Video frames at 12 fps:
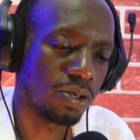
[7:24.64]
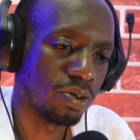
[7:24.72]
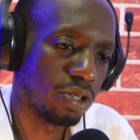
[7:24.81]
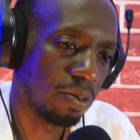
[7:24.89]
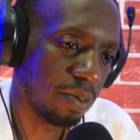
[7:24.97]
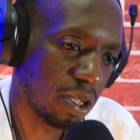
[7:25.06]
back
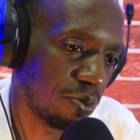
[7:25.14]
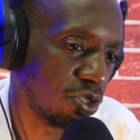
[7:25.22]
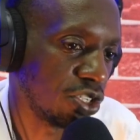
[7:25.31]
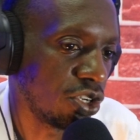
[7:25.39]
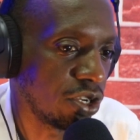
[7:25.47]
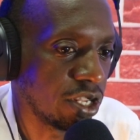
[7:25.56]
to the main
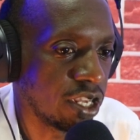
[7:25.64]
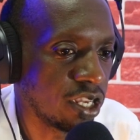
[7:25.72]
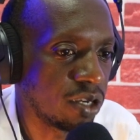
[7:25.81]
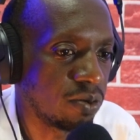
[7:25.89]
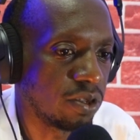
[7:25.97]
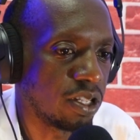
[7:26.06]
position
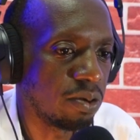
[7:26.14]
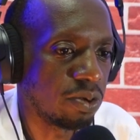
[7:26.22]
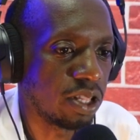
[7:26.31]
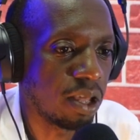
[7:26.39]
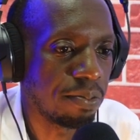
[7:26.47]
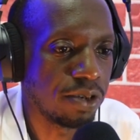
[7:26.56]
here with the,
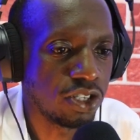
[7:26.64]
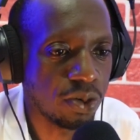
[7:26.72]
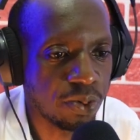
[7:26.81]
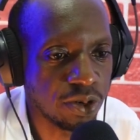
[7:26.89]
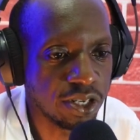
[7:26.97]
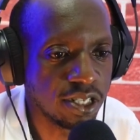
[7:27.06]
uh, with their
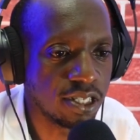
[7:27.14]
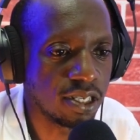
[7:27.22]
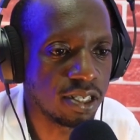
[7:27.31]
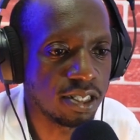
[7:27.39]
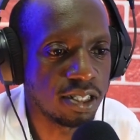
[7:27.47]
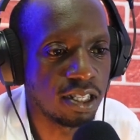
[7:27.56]
bishop on
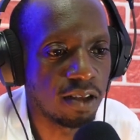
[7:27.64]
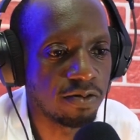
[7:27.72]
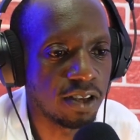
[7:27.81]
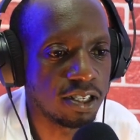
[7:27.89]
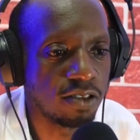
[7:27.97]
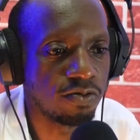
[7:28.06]
d6 they
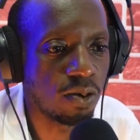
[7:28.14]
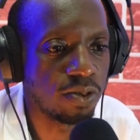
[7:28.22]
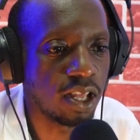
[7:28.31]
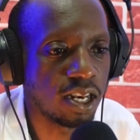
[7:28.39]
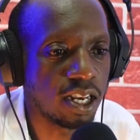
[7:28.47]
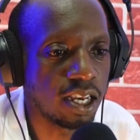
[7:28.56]
have just
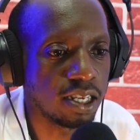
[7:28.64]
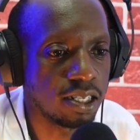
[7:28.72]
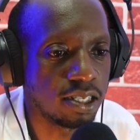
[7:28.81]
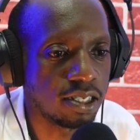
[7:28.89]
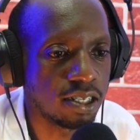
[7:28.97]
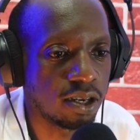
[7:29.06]
evolved their
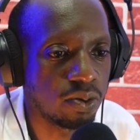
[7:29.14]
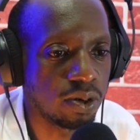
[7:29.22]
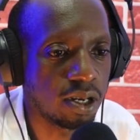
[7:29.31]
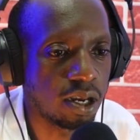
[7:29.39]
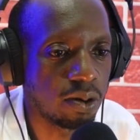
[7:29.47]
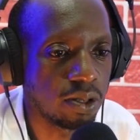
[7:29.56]
knights
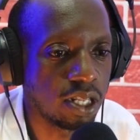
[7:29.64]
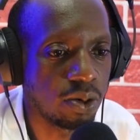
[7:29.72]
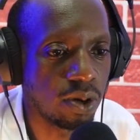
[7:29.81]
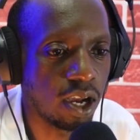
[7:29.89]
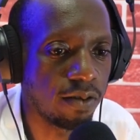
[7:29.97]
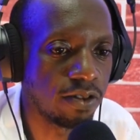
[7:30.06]
uh,
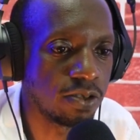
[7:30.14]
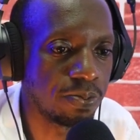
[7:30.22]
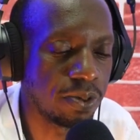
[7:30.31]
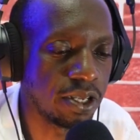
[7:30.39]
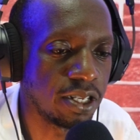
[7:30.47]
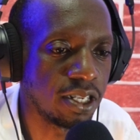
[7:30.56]
then we have
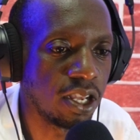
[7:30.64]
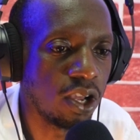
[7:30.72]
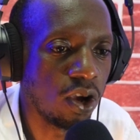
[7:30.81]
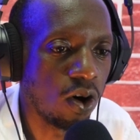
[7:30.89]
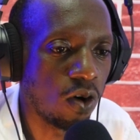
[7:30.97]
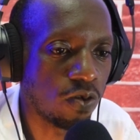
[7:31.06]
this pin
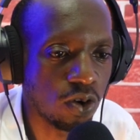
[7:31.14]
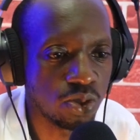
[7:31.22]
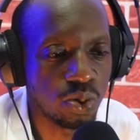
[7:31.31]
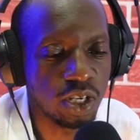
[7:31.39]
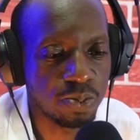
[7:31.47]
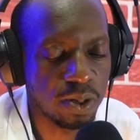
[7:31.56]
of
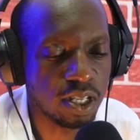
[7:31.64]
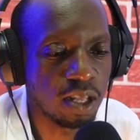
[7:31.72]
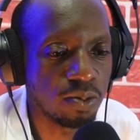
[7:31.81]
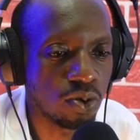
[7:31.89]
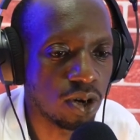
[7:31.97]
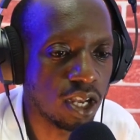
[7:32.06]
course we
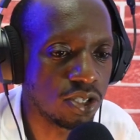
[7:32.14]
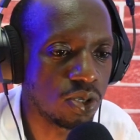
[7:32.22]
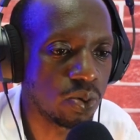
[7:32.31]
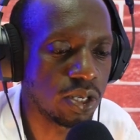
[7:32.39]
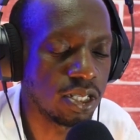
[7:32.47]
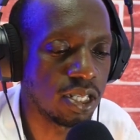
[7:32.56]
expect them to
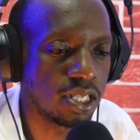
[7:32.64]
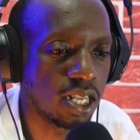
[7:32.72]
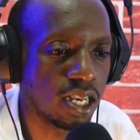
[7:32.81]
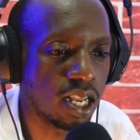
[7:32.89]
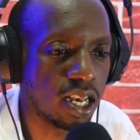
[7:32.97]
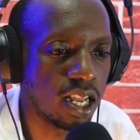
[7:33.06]
castle which is the
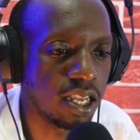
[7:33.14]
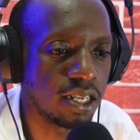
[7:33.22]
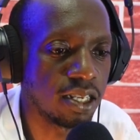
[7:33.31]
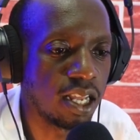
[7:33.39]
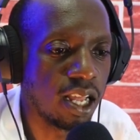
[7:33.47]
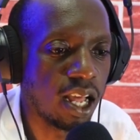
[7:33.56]
standard
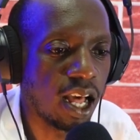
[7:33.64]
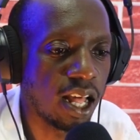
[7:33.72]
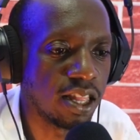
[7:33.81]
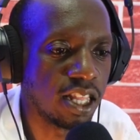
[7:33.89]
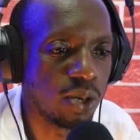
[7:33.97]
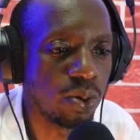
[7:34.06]
line
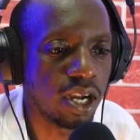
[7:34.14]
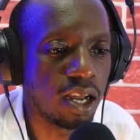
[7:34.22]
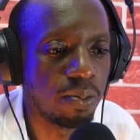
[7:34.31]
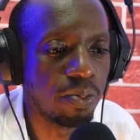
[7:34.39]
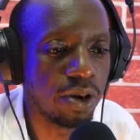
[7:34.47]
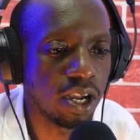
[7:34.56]
and then we
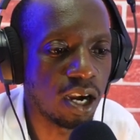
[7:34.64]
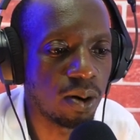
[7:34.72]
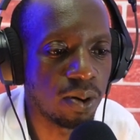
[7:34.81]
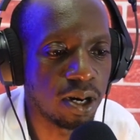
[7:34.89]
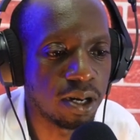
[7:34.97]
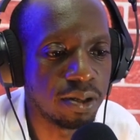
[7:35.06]
can bring
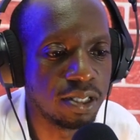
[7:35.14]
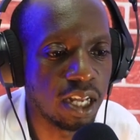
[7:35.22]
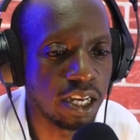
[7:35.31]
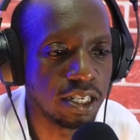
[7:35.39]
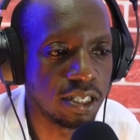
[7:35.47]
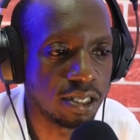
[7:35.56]
our
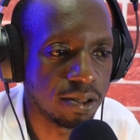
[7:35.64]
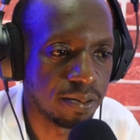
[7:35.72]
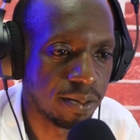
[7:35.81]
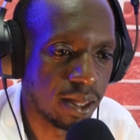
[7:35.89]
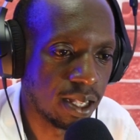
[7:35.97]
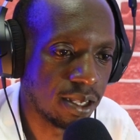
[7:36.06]
knight